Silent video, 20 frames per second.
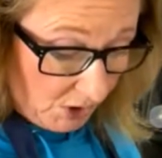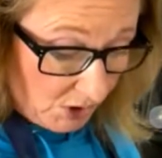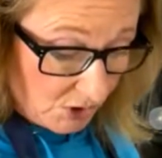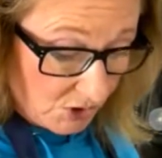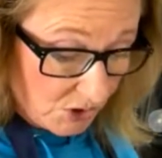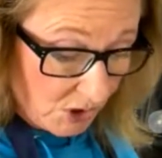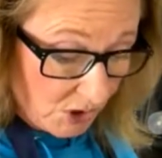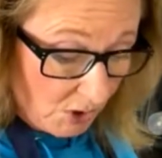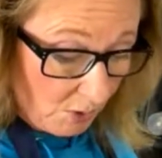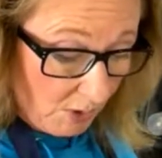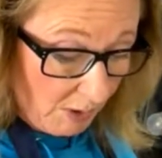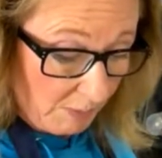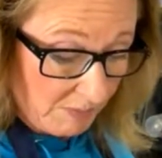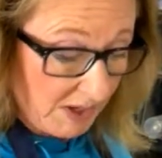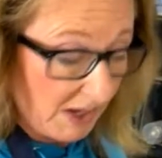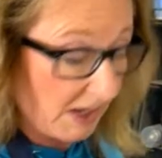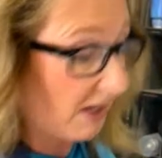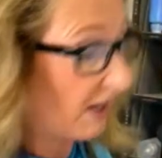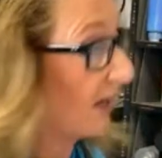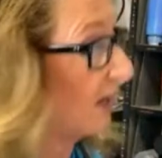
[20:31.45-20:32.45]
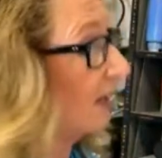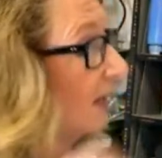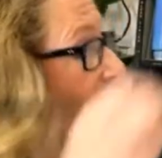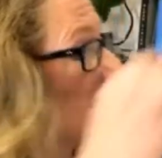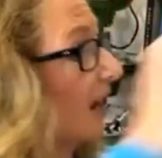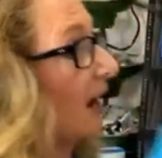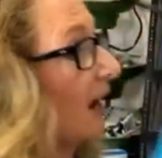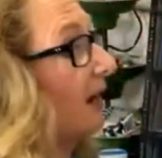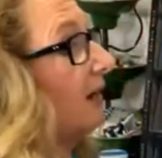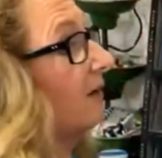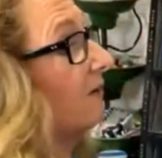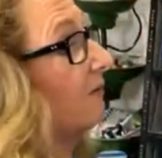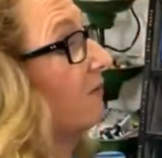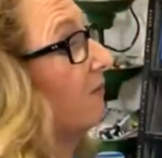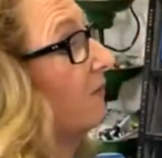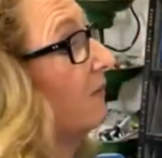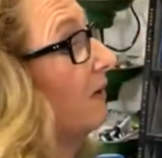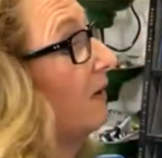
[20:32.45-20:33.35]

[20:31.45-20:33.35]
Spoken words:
So I'm taking it and kind of